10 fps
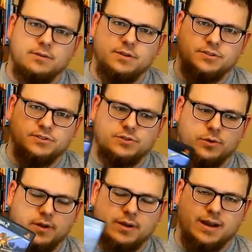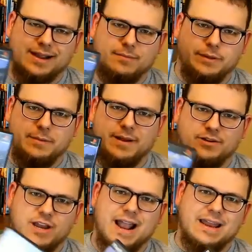just to sort of kind of complete my Jak